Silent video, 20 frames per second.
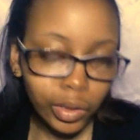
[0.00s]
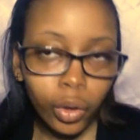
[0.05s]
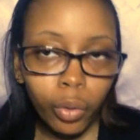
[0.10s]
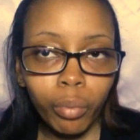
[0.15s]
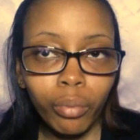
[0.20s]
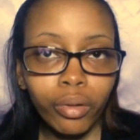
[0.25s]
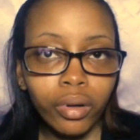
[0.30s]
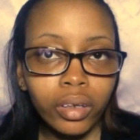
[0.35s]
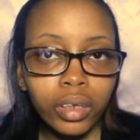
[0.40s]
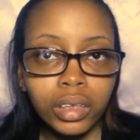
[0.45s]
no
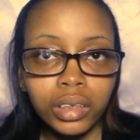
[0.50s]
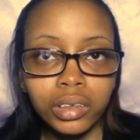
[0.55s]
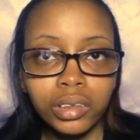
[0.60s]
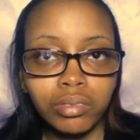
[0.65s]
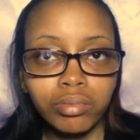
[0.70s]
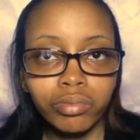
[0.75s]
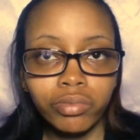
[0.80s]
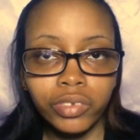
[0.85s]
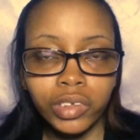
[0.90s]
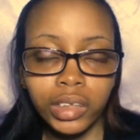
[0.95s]
more than
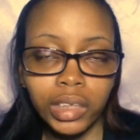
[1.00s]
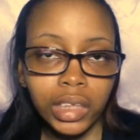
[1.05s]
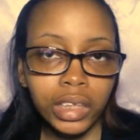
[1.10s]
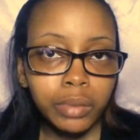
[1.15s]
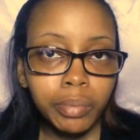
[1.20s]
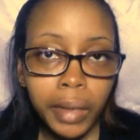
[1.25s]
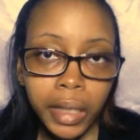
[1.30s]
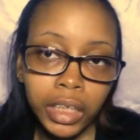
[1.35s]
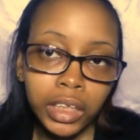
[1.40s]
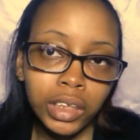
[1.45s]
6
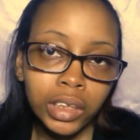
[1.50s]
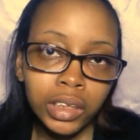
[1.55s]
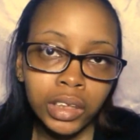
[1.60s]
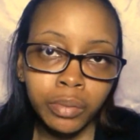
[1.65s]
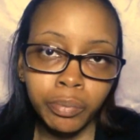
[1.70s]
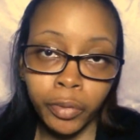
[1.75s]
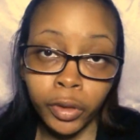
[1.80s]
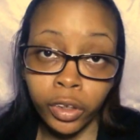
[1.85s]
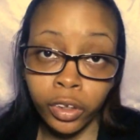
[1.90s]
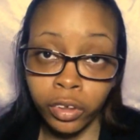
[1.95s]
pages
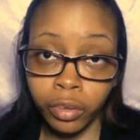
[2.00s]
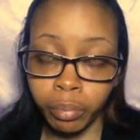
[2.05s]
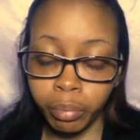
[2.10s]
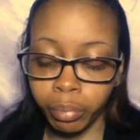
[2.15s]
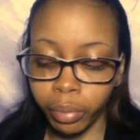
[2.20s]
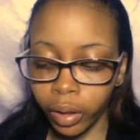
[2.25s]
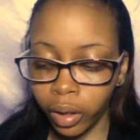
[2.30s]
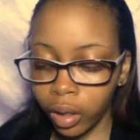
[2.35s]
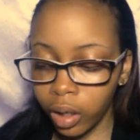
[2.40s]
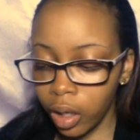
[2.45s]
per
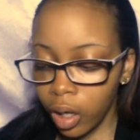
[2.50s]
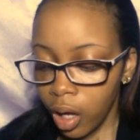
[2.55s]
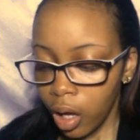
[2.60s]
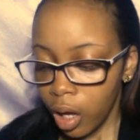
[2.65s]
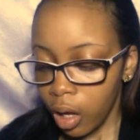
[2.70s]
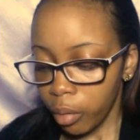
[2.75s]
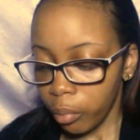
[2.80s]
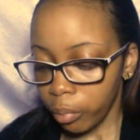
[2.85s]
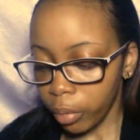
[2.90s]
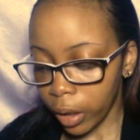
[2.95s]
book,
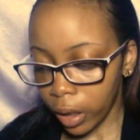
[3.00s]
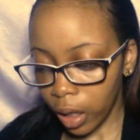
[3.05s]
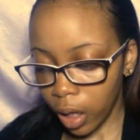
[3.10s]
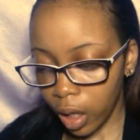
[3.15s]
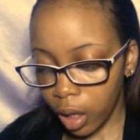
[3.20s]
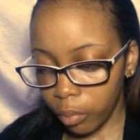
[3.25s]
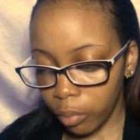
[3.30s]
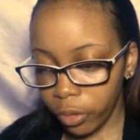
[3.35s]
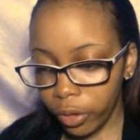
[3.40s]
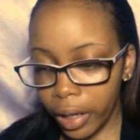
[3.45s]
but
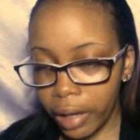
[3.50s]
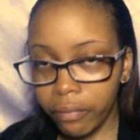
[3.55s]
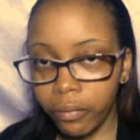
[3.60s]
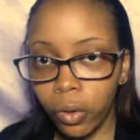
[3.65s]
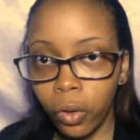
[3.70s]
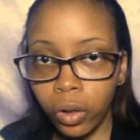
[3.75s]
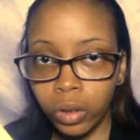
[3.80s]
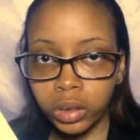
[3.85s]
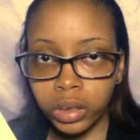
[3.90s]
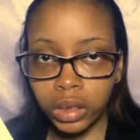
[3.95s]
you have
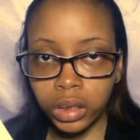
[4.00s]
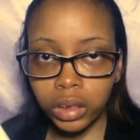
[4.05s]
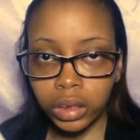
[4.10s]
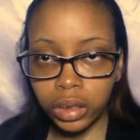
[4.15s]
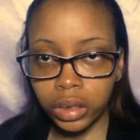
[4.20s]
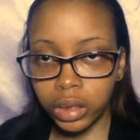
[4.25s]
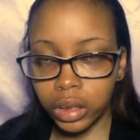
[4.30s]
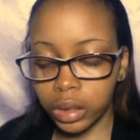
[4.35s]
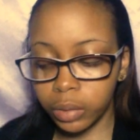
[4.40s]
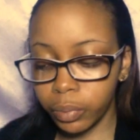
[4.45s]
all
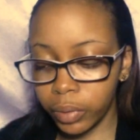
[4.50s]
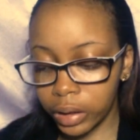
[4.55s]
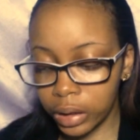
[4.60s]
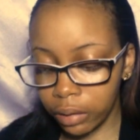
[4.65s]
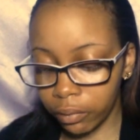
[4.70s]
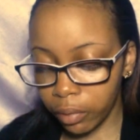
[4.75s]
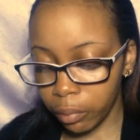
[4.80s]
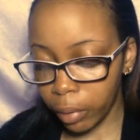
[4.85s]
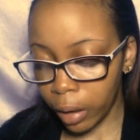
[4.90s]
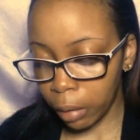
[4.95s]
66 books of the